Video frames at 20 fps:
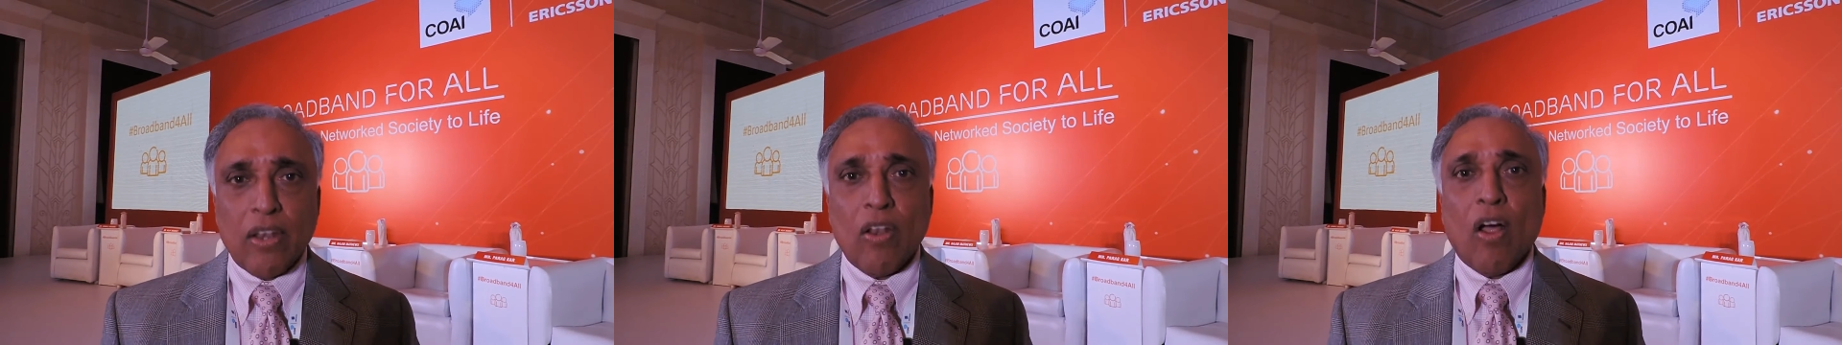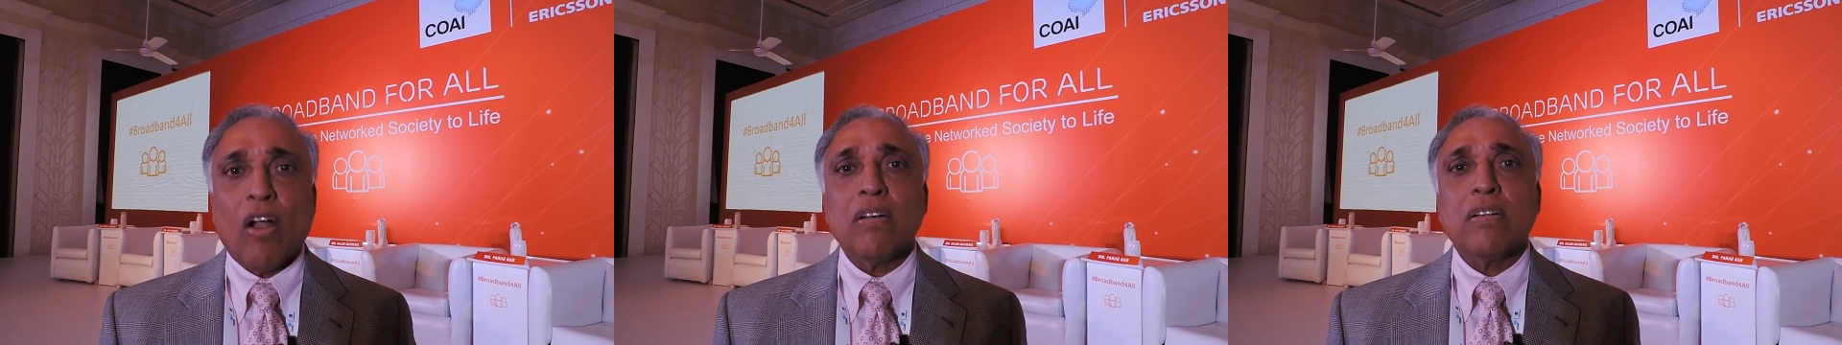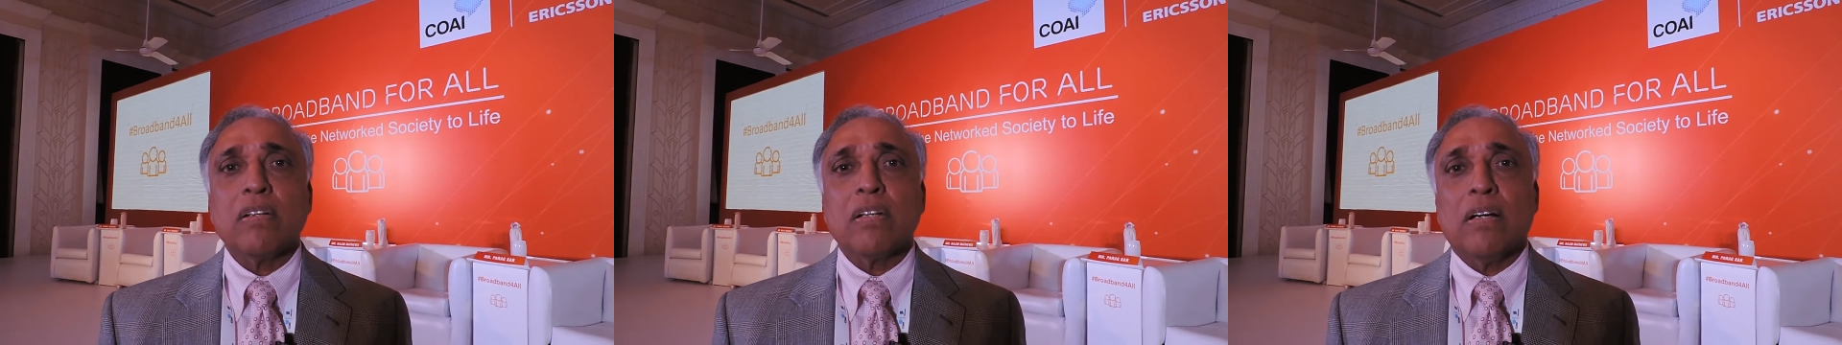
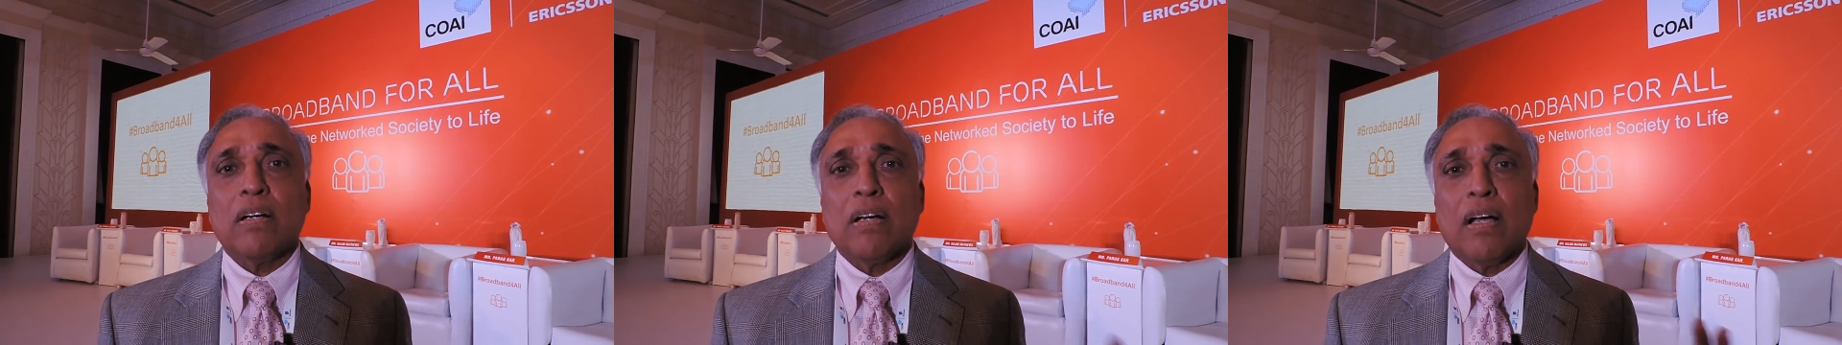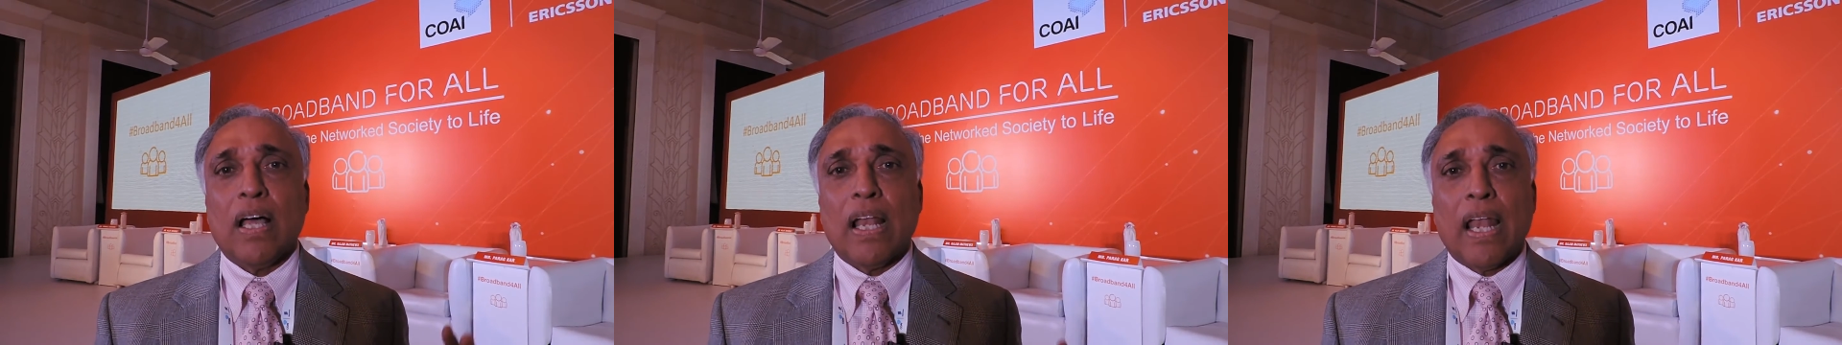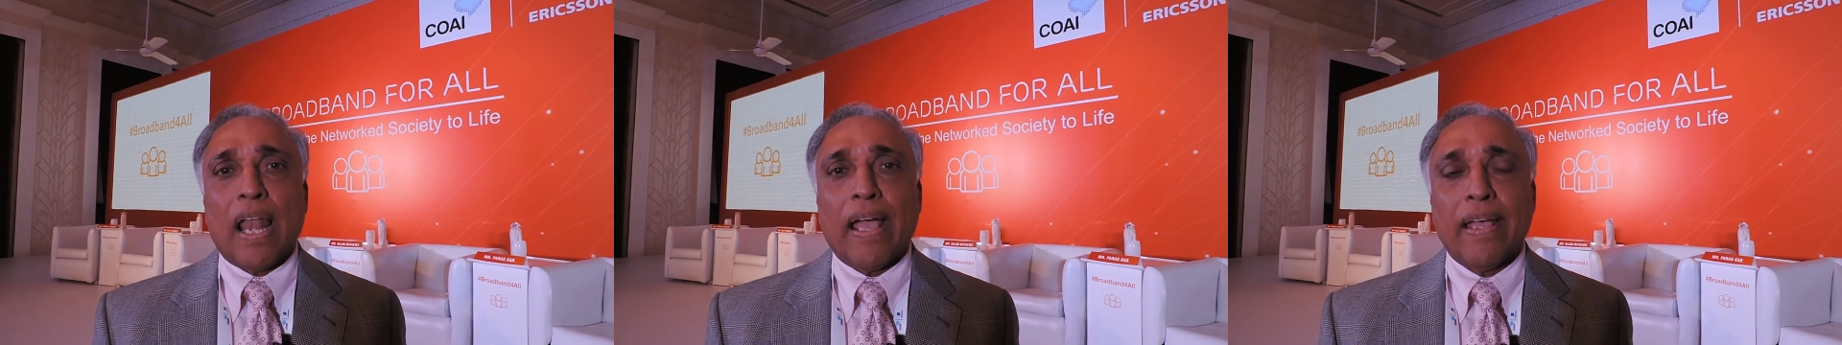They're not
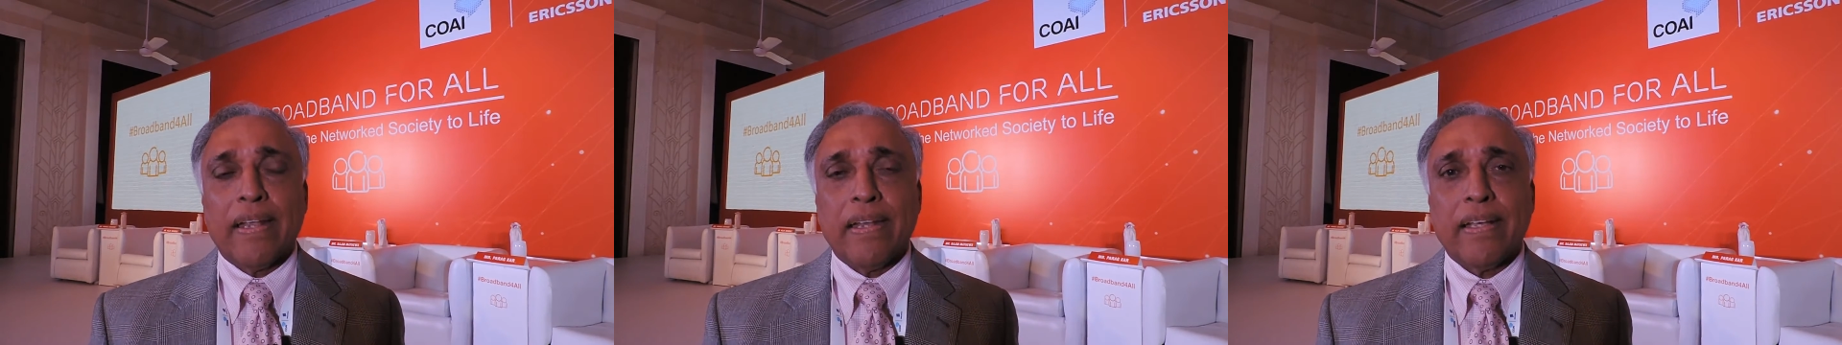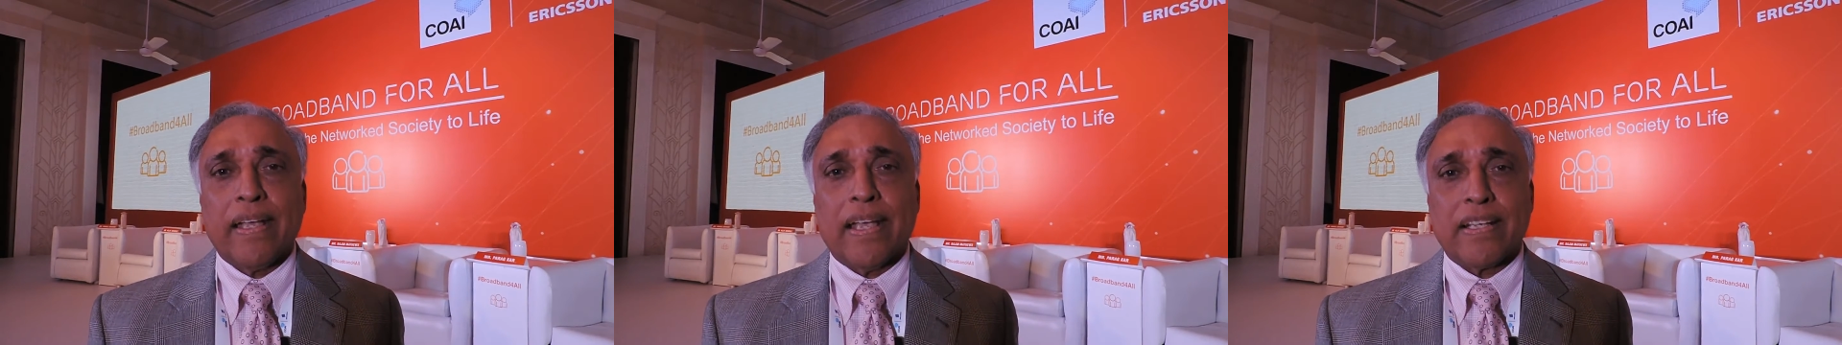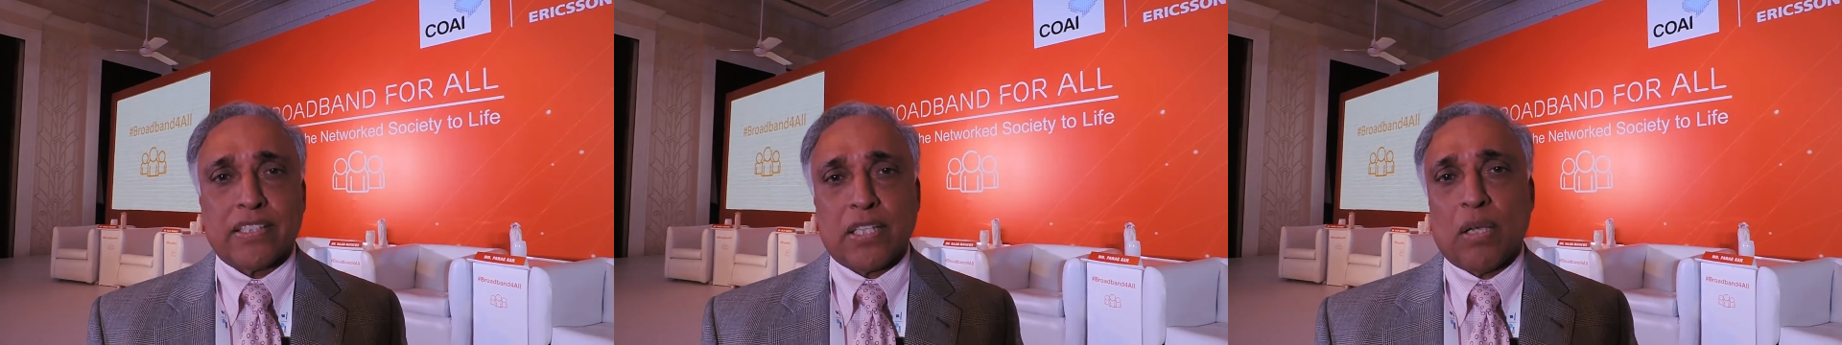aligning,